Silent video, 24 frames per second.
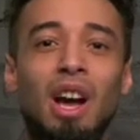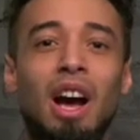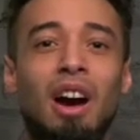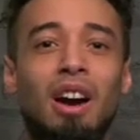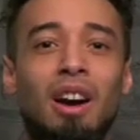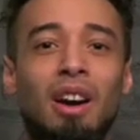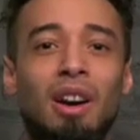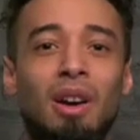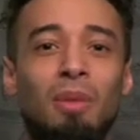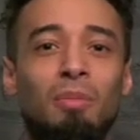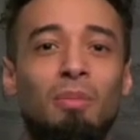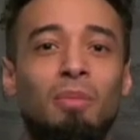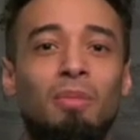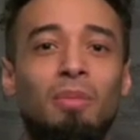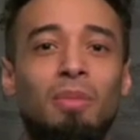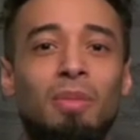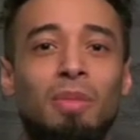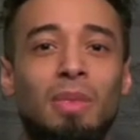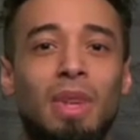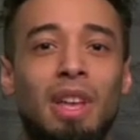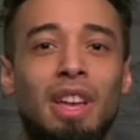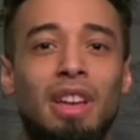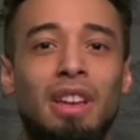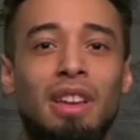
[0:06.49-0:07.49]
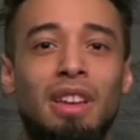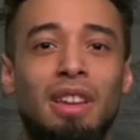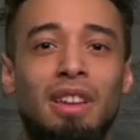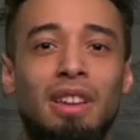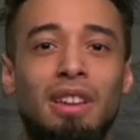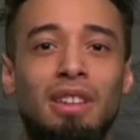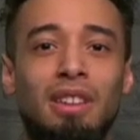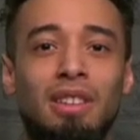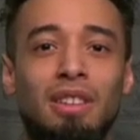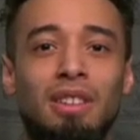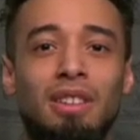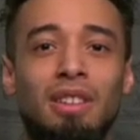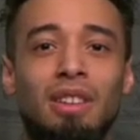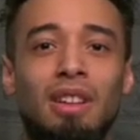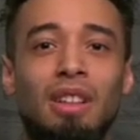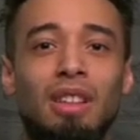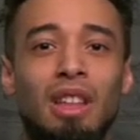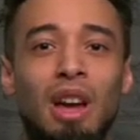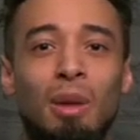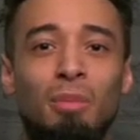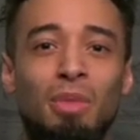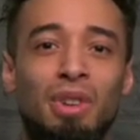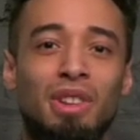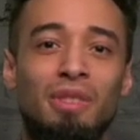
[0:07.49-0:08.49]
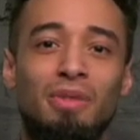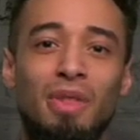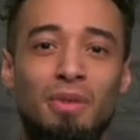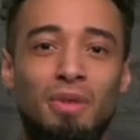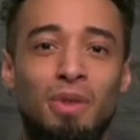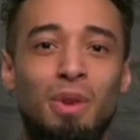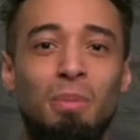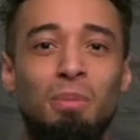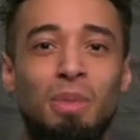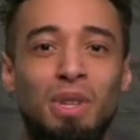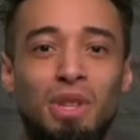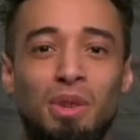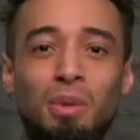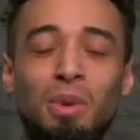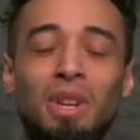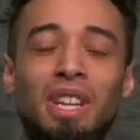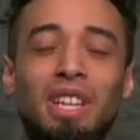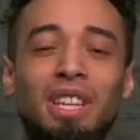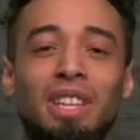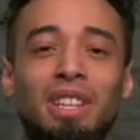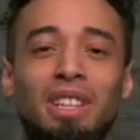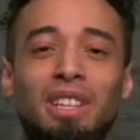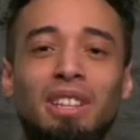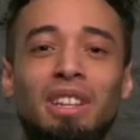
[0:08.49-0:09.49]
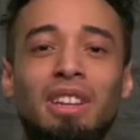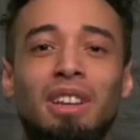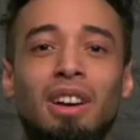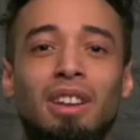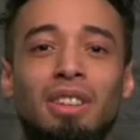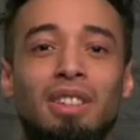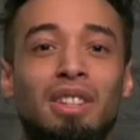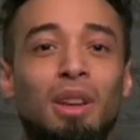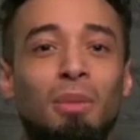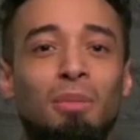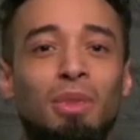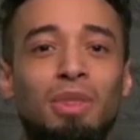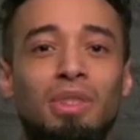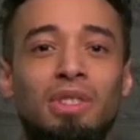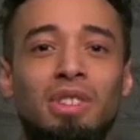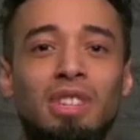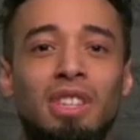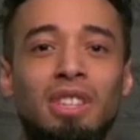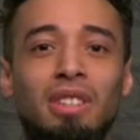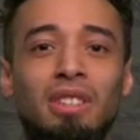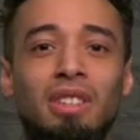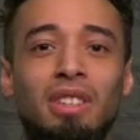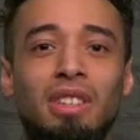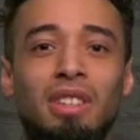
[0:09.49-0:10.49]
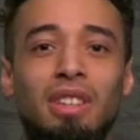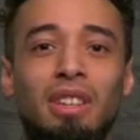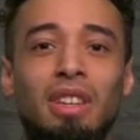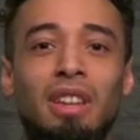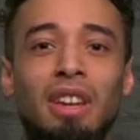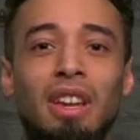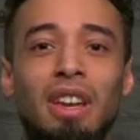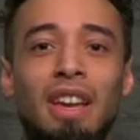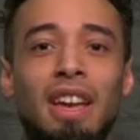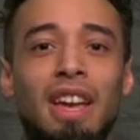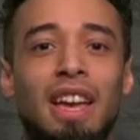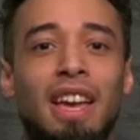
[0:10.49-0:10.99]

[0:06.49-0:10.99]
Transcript: a collaborative effort between WCT